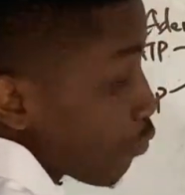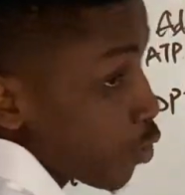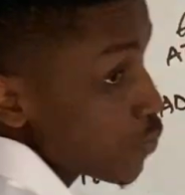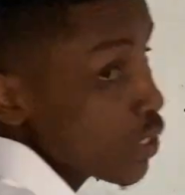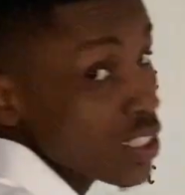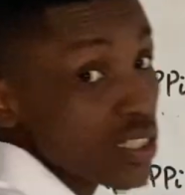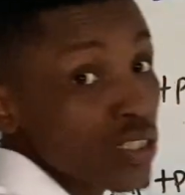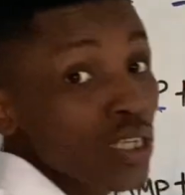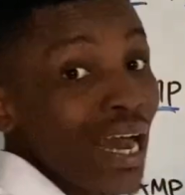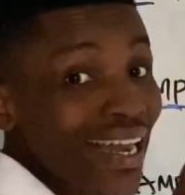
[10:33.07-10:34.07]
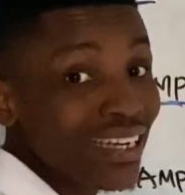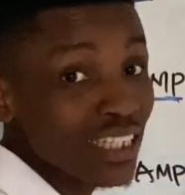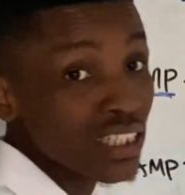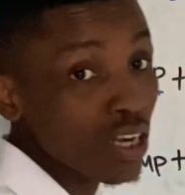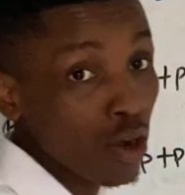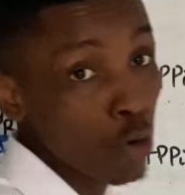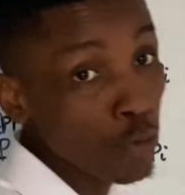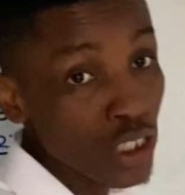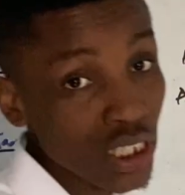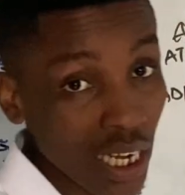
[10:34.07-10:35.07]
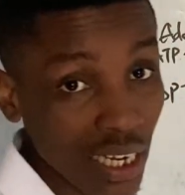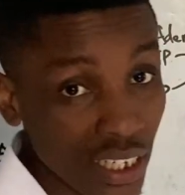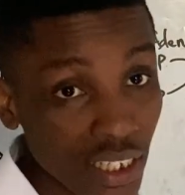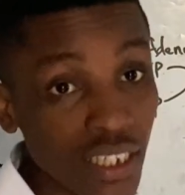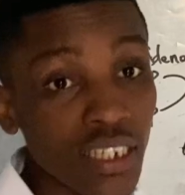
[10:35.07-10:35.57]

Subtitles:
Phosphate originally,